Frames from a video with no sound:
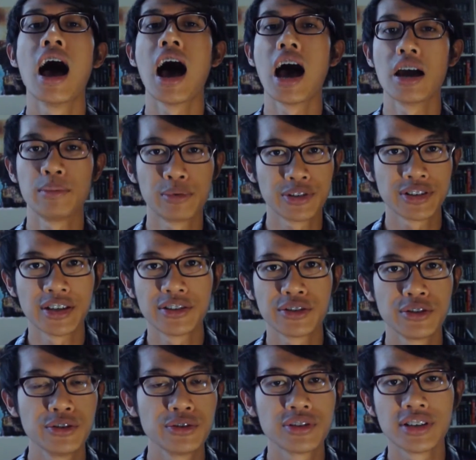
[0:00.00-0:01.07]
I present
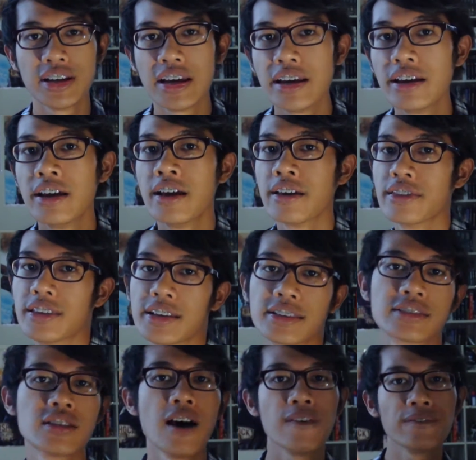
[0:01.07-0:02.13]
to you today the
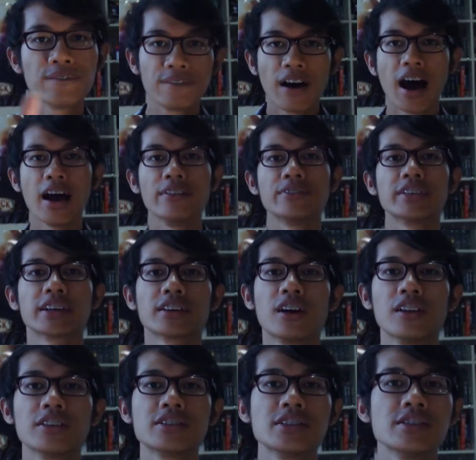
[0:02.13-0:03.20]
top 5
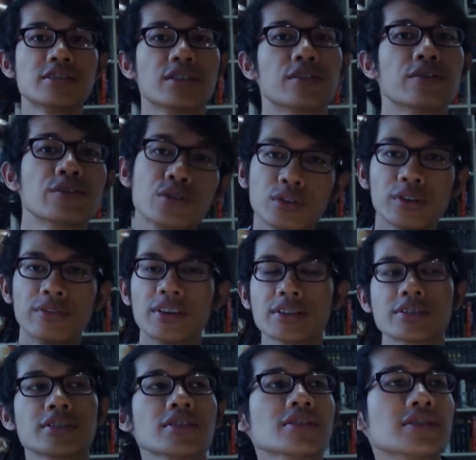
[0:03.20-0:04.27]
technologies of
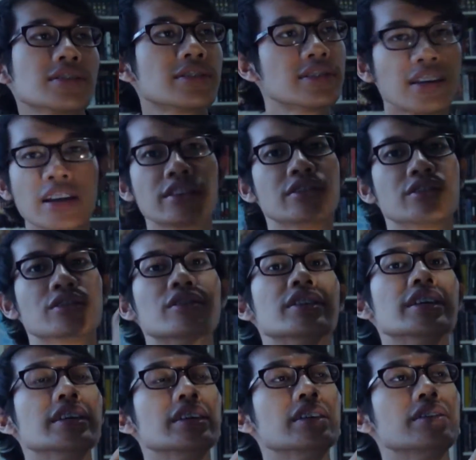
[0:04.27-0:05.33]
Universal Century.